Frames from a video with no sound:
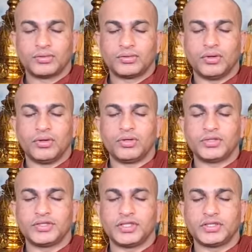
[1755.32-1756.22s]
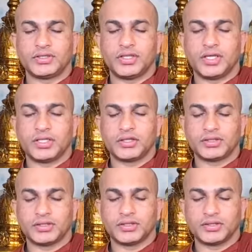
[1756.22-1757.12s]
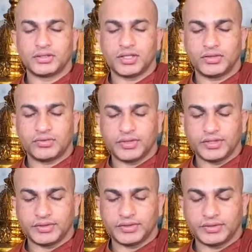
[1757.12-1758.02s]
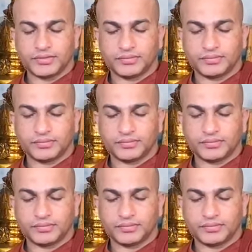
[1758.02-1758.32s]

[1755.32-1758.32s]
to all six directions at once.